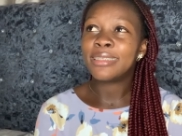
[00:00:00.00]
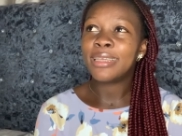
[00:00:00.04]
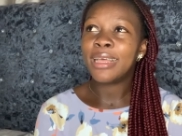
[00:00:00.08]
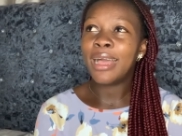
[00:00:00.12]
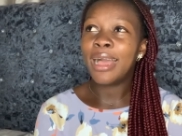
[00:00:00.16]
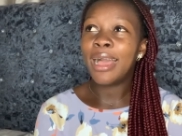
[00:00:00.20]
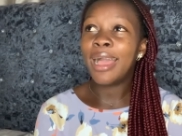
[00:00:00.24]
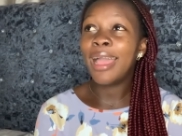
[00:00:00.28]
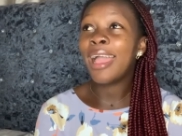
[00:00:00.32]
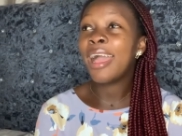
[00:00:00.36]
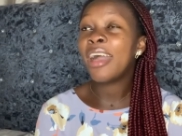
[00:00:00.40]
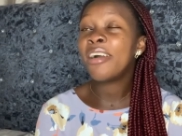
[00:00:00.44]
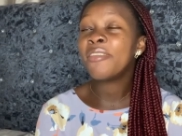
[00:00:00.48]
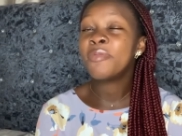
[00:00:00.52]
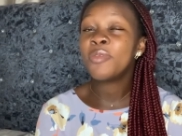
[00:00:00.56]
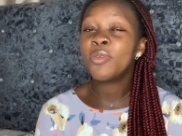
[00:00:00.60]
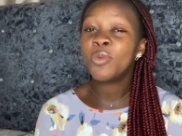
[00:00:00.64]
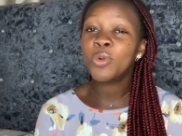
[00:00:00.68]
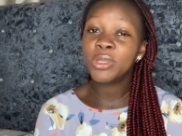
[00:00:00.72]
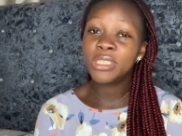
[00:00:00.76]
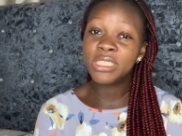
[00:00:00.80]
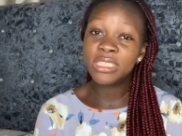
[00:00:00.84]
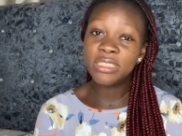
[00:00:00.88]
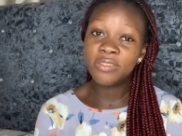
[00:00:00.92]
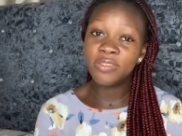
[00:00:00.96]
i have been
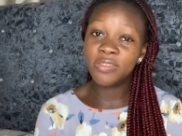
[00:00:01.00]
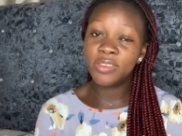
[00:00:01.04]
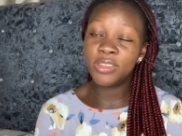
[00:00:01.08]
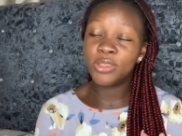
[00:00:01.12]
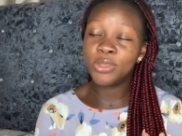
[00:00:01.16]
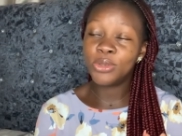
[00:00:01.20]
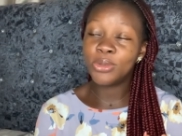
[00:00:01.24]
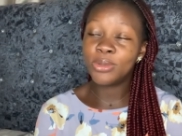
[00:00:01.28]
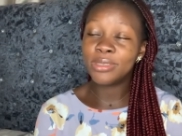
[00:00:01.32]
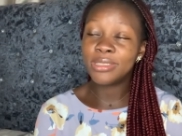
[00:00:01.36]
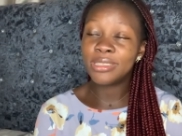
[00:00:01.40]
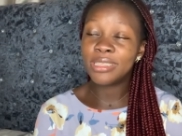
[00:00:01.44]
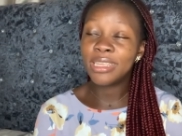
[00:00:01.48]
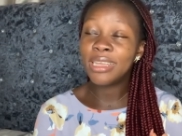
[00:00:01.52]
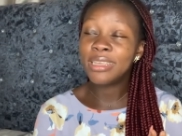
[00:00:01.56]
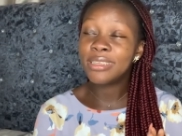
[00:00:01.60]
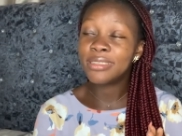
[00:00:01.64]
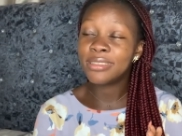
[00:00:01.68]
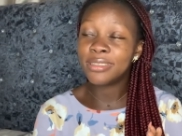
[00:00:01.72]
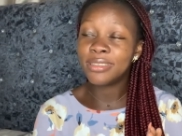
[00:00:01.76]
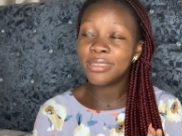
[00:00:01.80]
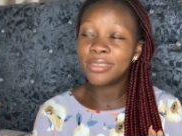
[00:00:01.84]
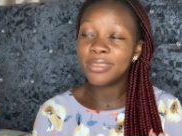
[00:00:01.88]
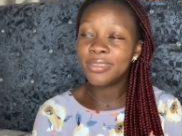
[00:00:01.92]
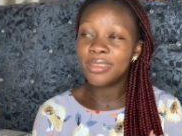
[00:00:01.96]
watching videos that's
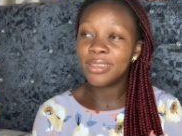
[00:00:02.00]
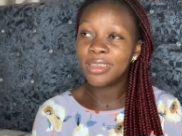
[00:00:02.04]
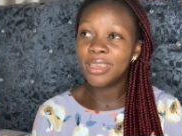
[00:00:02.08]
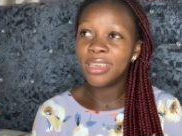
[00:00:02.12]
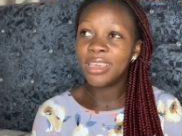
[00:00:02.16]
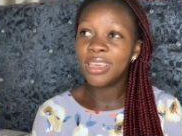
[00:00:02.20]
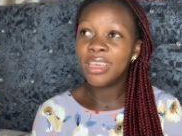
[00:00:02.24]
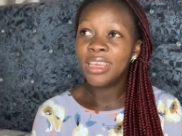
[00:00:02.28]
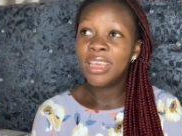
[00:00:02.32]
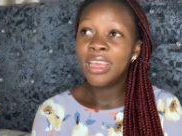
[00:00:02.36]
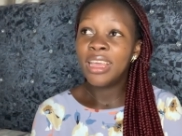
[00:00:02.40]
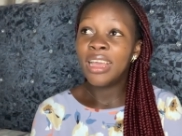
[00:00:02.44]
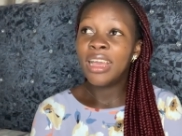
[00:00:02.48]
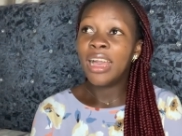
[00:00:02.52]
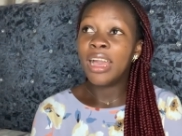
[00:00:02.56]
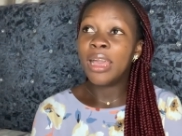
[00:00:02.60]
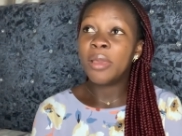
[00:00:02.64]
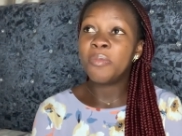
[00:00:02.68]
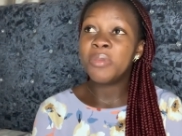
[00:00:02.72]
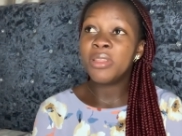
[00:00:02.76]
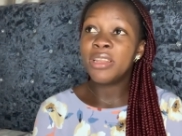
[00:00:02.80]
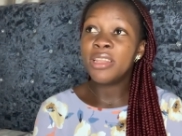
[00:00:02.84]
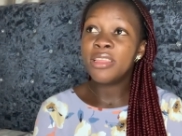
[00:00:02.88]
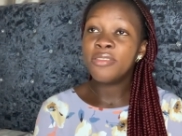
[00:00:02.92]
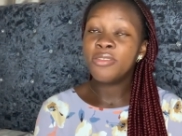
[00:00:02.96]
the thing i
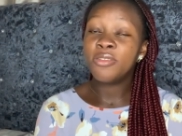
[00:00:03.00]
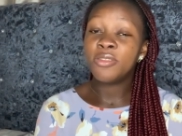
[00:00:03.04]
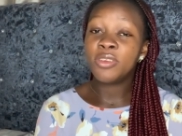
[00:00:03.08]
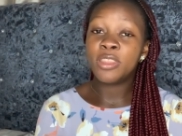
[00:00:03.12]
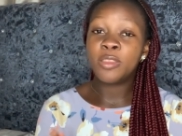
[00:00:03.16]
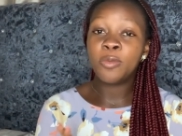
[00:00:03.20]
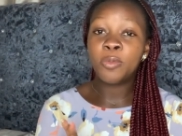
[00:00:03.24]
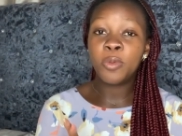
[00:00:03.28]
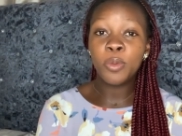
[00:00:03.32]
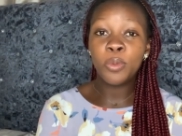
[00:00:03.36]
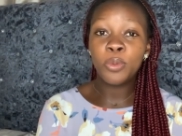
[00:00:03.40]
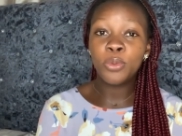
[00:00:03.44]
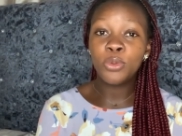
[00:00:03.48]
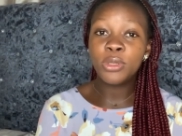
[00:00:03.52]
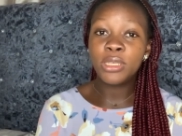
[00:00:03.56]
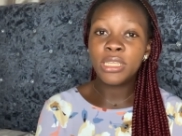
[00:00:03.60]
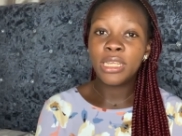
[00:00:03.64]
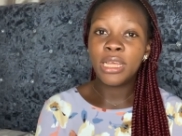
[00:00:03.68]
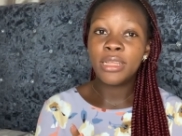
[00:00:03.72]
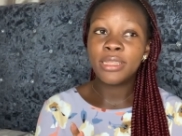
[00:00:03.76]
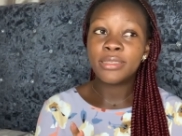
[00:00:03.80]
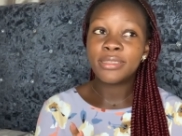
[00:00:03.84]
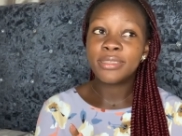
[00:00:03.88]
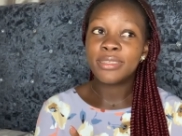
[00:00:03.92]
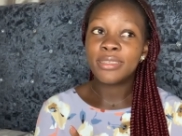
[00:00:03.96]
believe with people
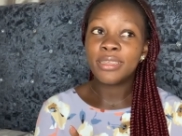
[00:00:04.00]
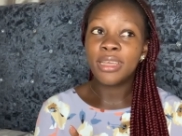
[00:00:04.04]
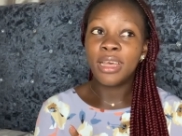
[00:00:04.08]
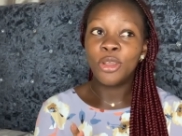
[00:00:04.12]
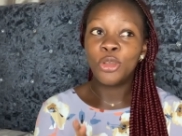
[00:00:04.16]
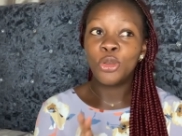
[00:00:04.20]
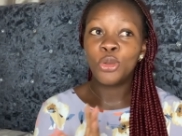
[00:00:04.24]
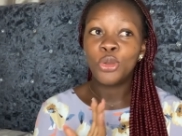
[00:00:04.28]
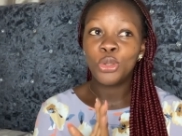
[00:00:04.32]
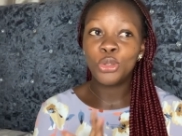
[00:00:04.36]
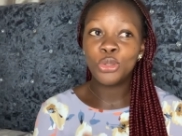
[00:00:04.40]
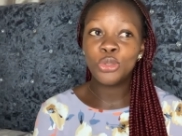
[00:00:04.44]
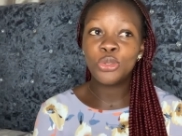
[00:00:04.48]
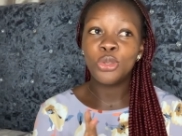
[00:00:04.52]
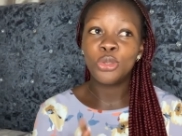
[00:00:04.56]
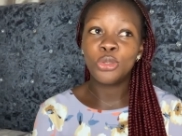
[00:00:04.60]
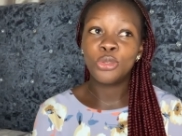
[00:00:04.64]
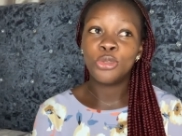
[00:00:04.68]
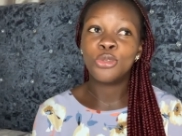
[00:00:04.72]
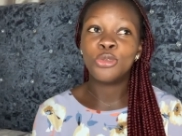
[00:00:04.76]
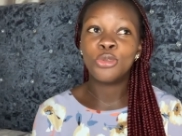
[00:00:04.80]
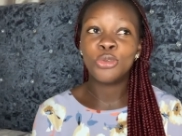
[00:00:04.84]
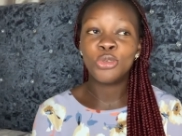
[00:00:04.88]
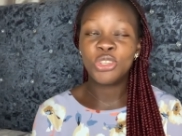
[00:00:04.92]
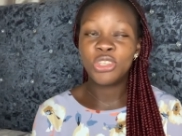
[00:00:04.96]
that are not on
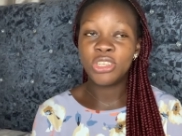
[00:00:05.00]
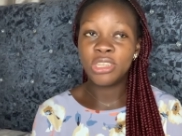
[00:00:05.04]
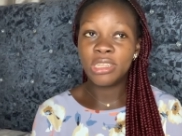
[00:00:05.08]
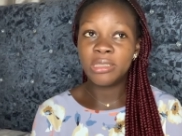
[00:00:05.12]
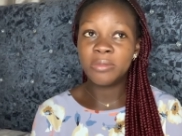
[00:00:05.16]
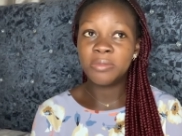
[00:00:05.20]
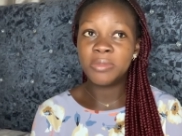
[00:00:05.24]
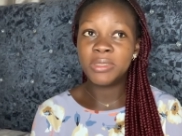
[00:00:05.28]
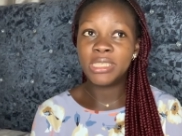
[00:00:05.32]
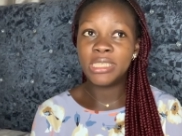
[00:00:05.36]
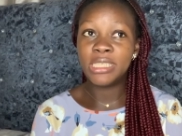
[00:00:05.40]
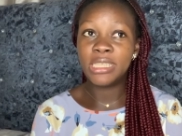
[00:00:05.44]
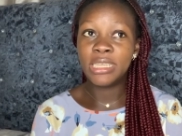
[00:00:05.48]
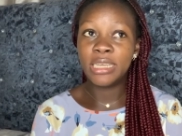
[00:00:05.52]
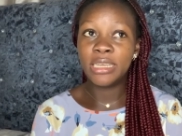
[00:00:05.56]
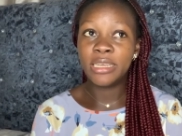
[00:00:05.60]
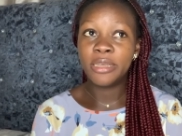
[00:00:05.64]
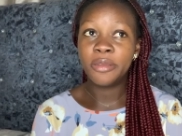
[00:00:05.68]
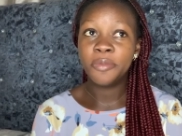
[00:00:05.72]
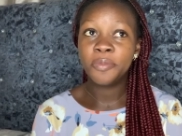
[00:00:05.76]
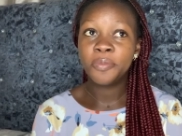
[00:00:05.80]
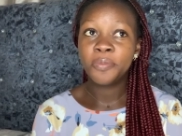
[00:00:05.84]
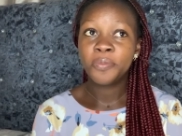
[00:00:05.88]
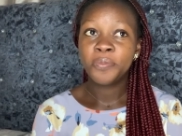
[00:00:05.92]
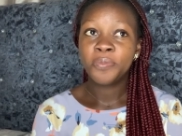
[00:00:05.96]
social media